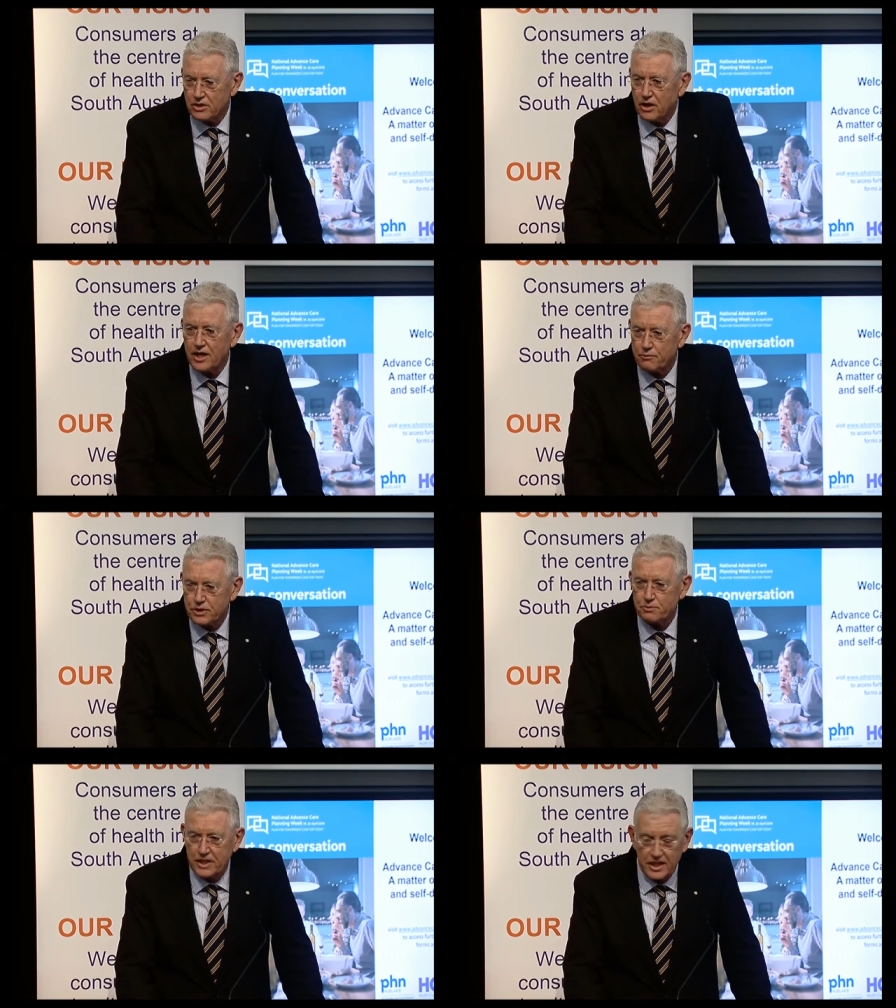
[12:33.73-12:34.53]
Life was
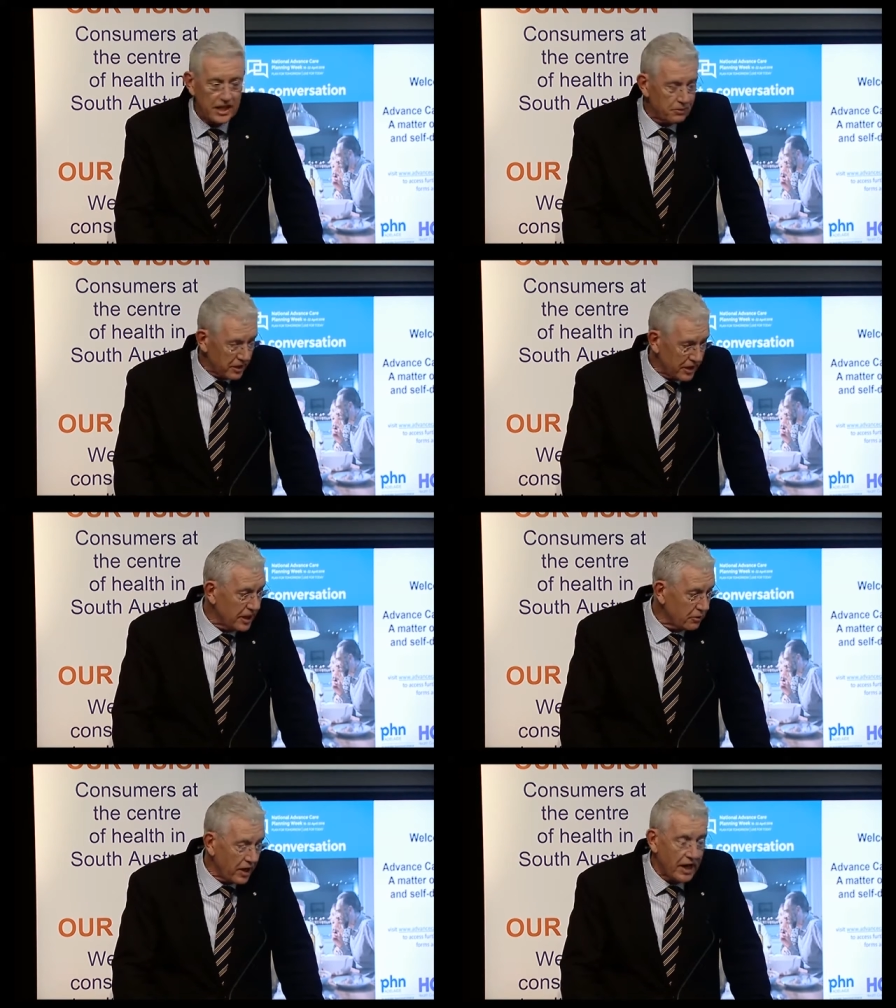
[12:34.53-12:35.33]
being able to get
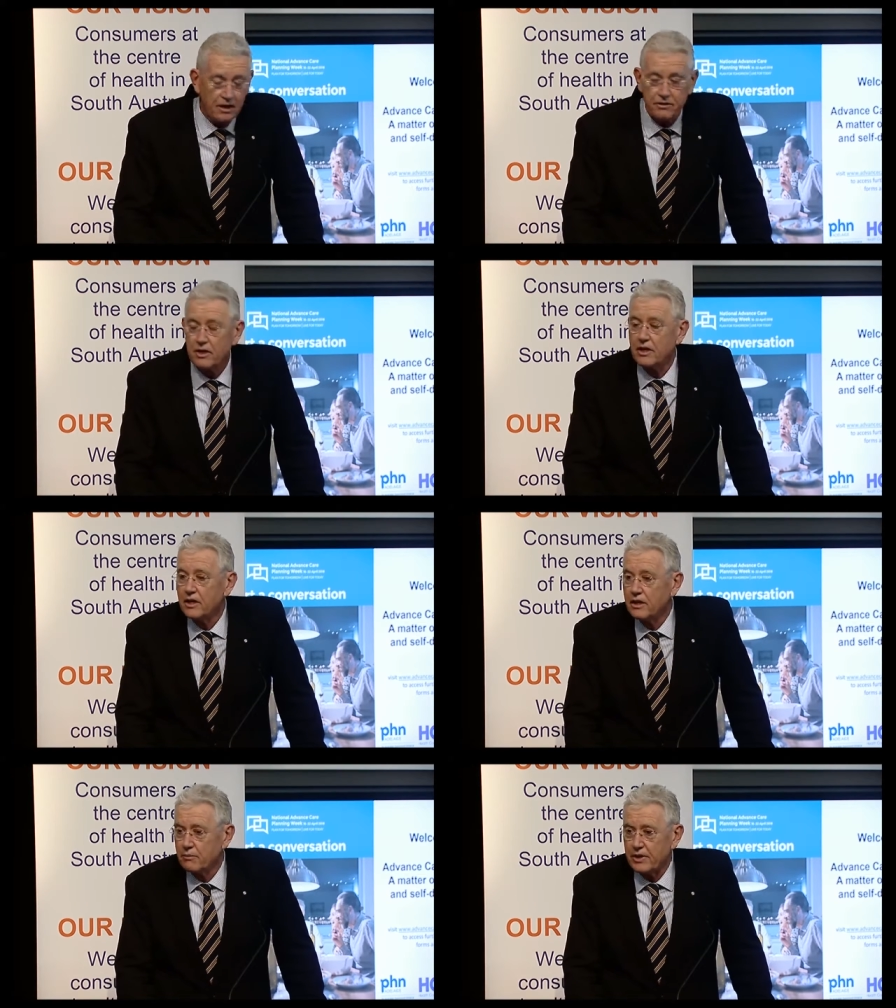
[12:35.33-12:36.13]
around,
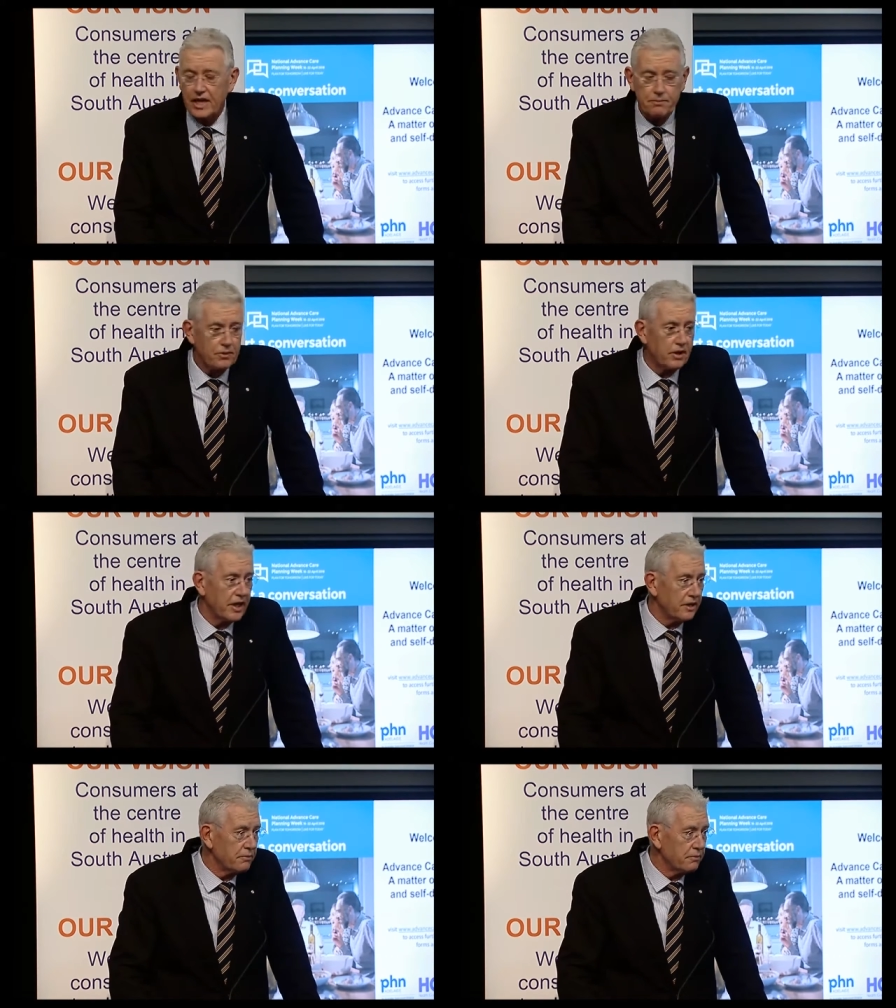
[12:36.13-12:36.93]
be upright,